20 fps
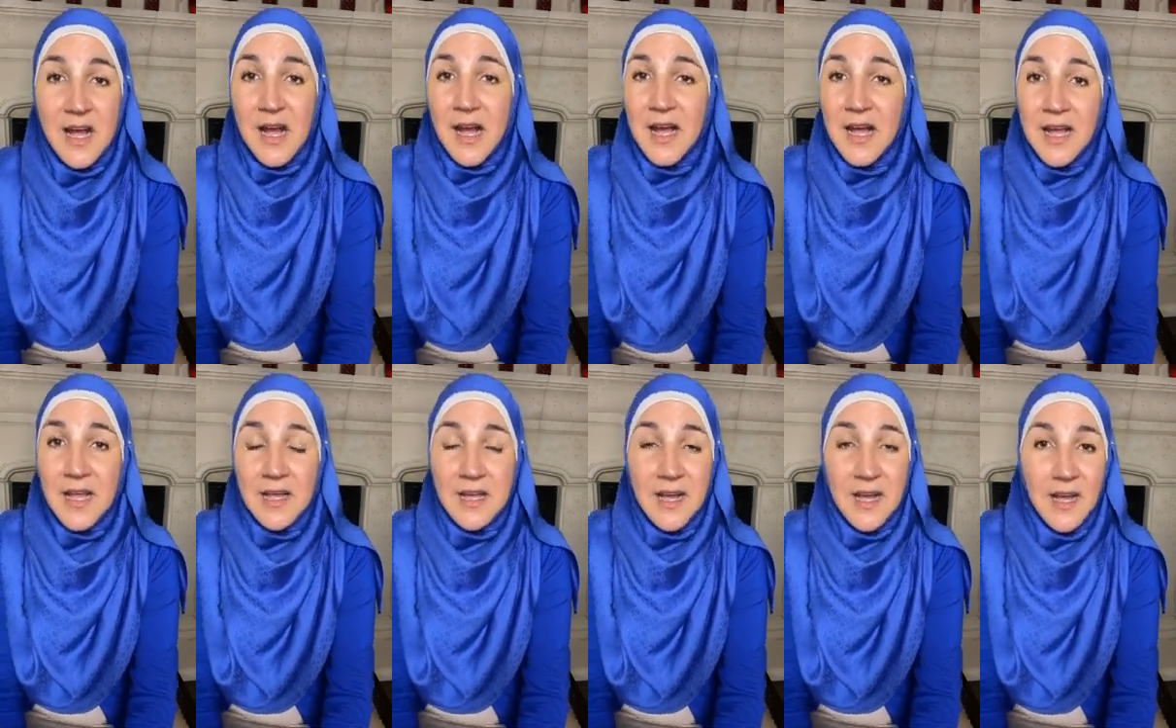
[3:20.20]

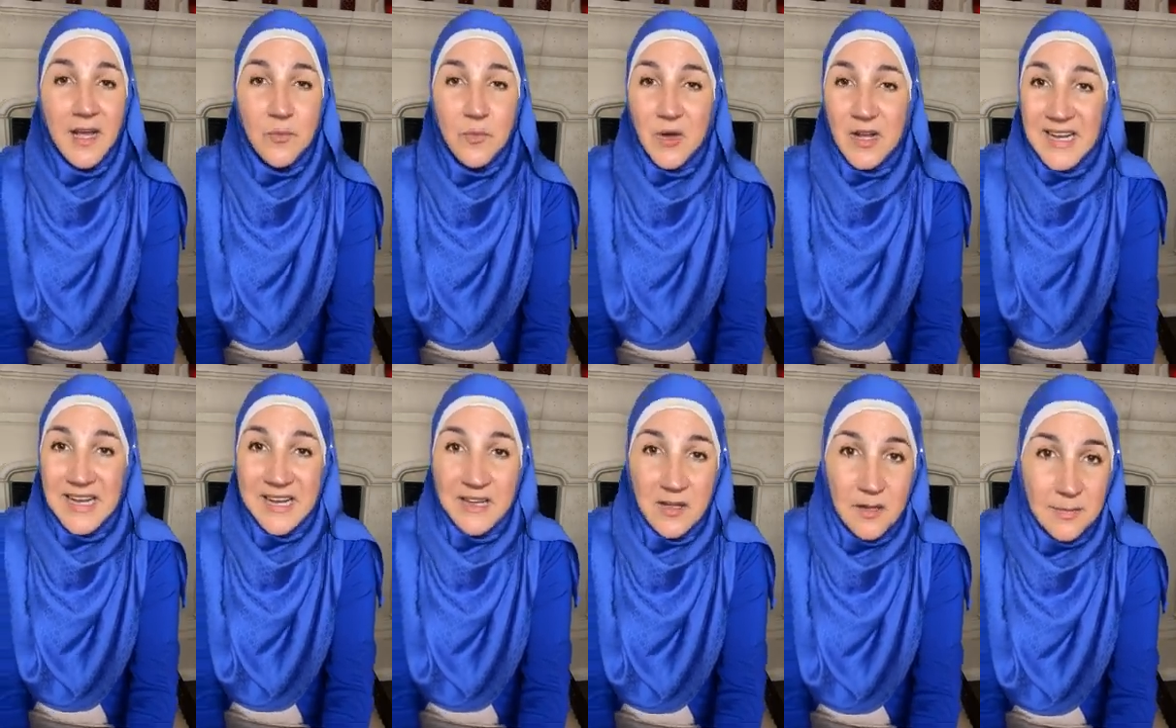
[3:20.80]
I want to
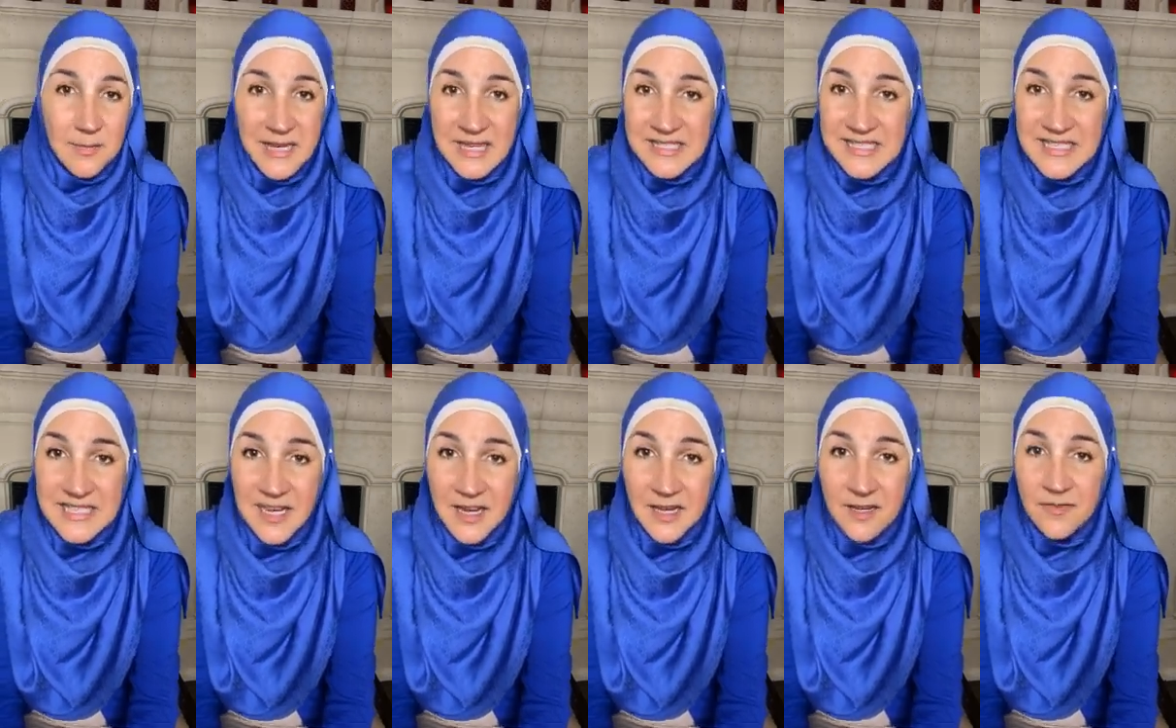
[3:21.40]
kill
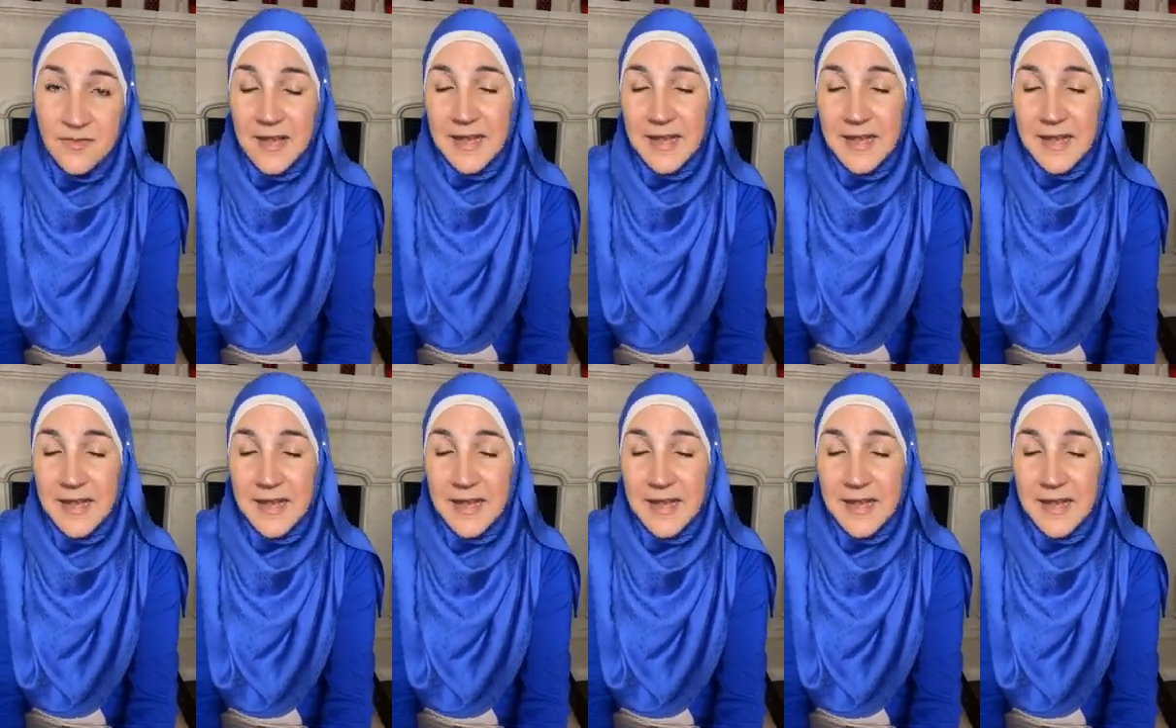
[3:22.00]
myself.